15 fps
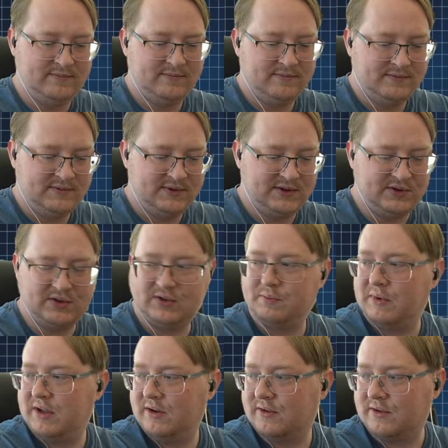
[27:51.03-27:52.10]
Is that just
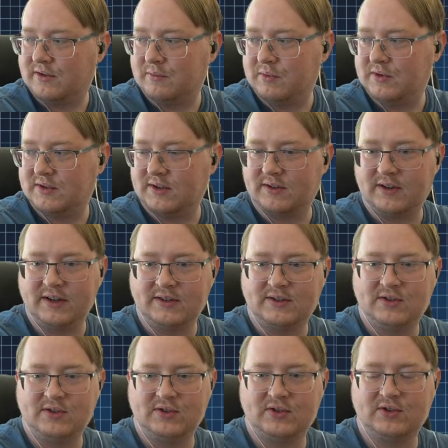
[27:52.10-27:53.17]
me, or did the music like
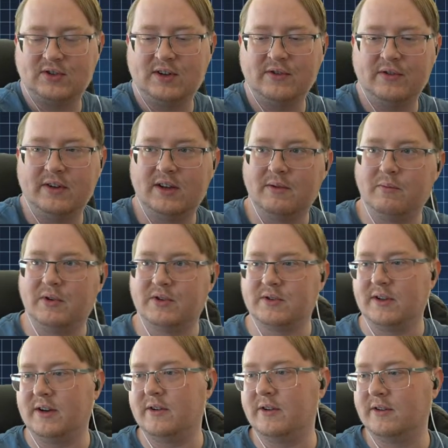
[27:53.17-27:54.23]
just suddenly get much
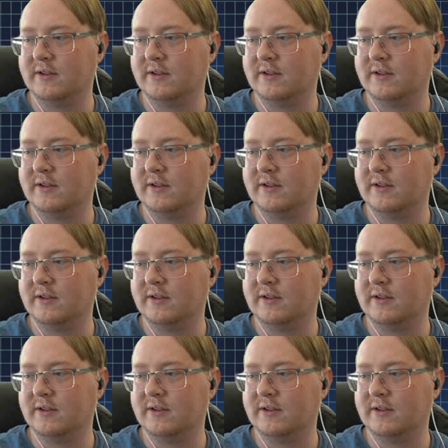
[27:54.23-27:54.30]
louder?